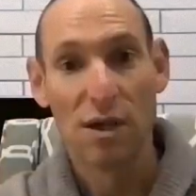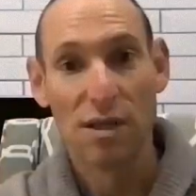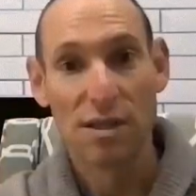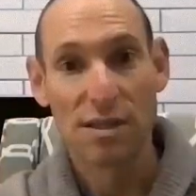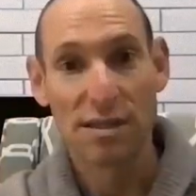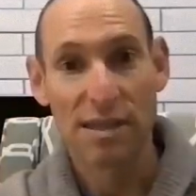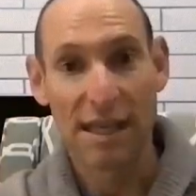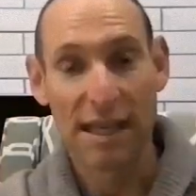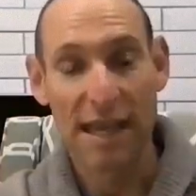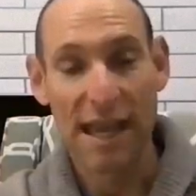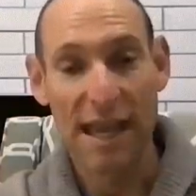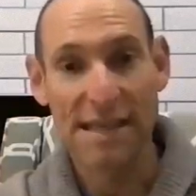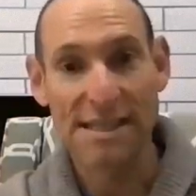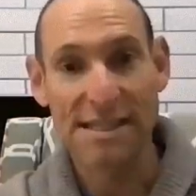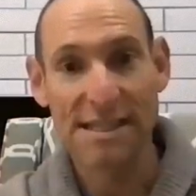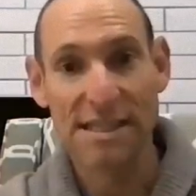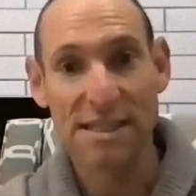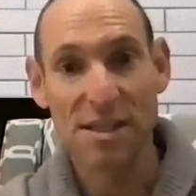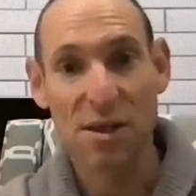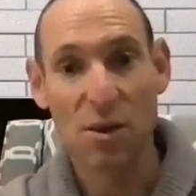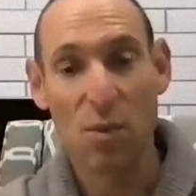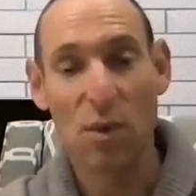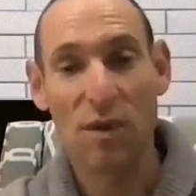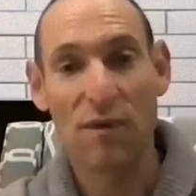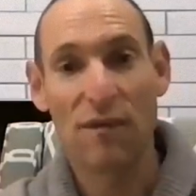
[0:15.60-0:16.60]
the cases
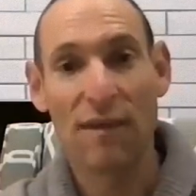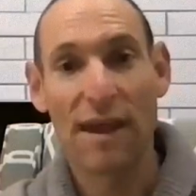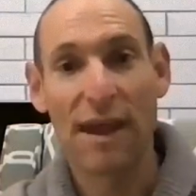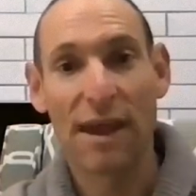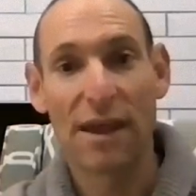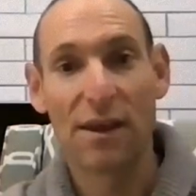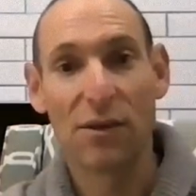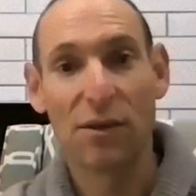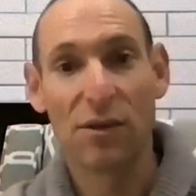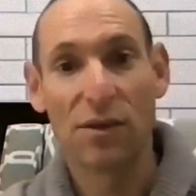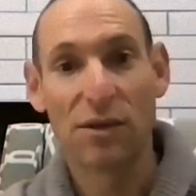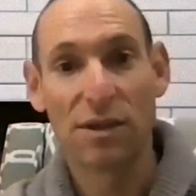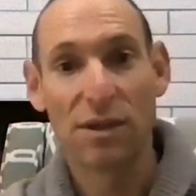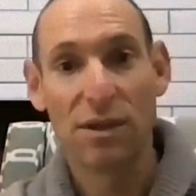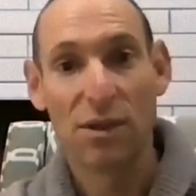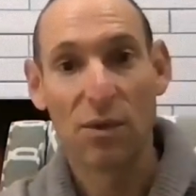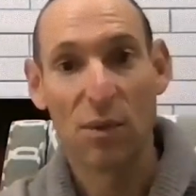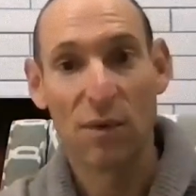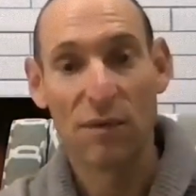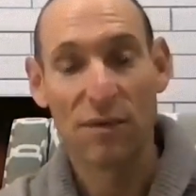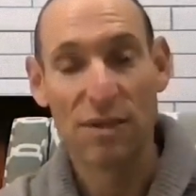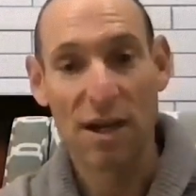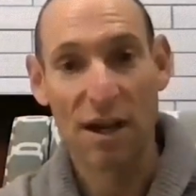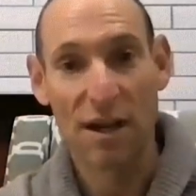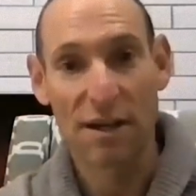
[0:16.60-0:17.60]
that we've handled.
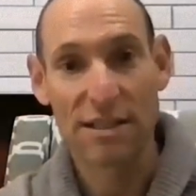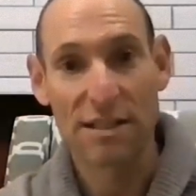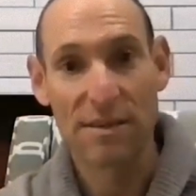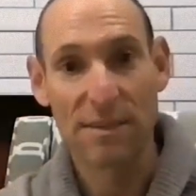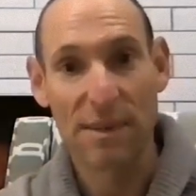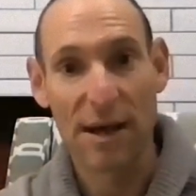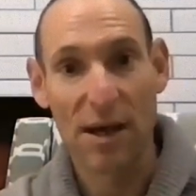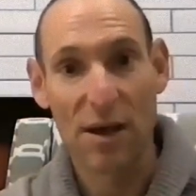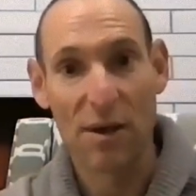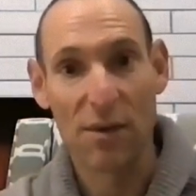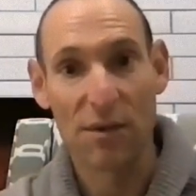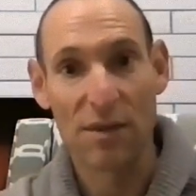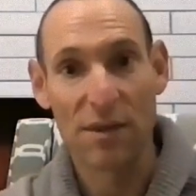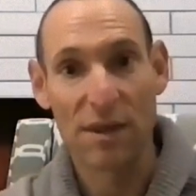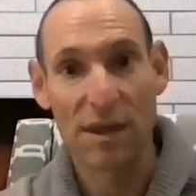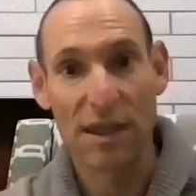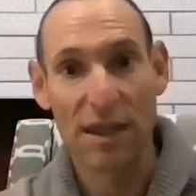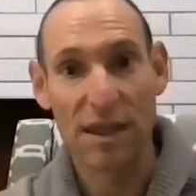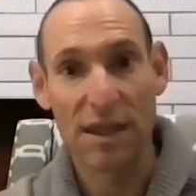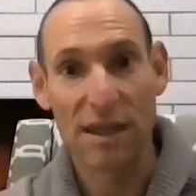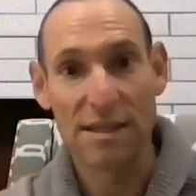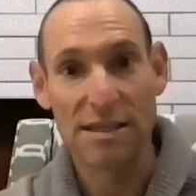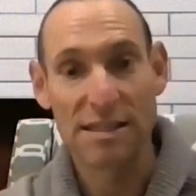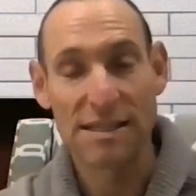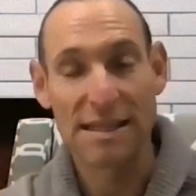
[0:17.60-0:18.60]
We've talked about
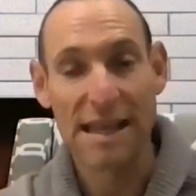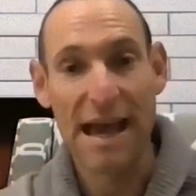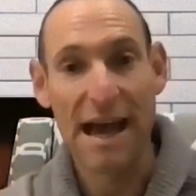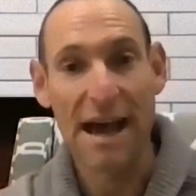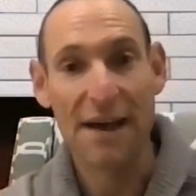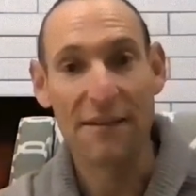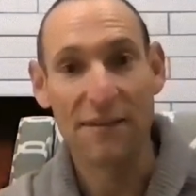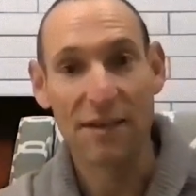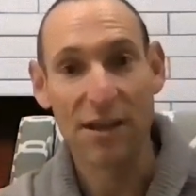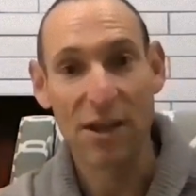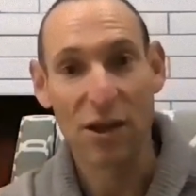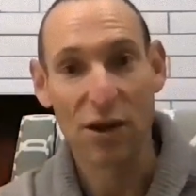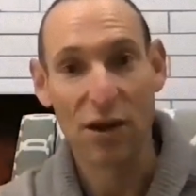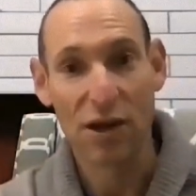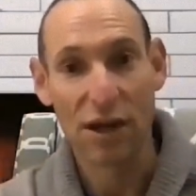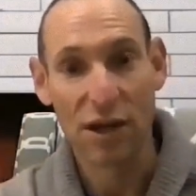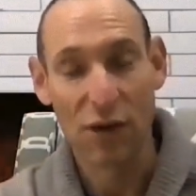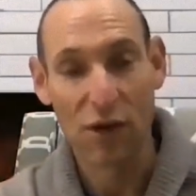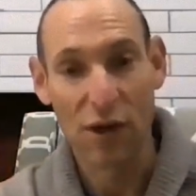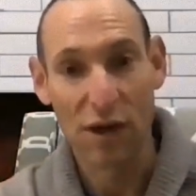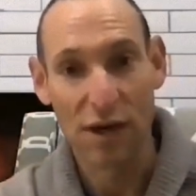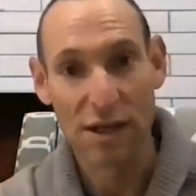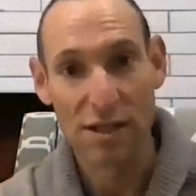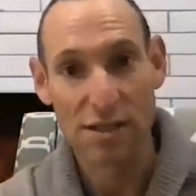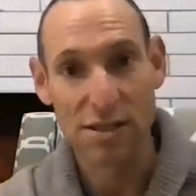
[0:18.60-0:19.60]
the staff here at
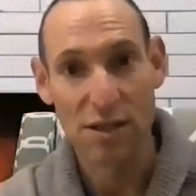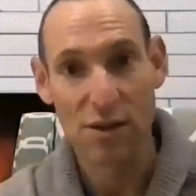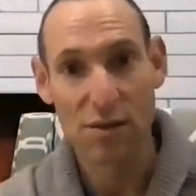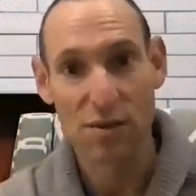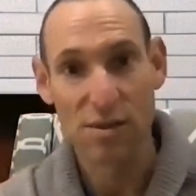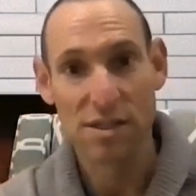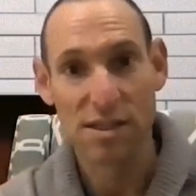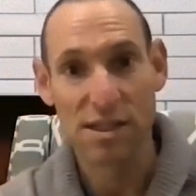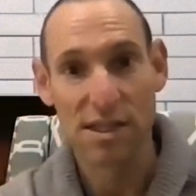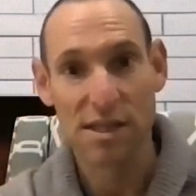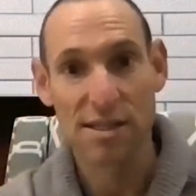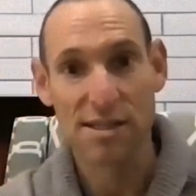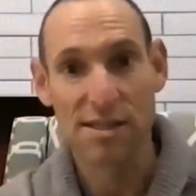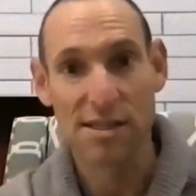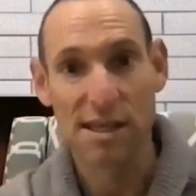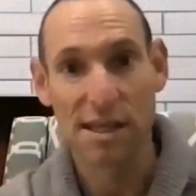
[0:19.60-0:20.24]
Negretti Associates,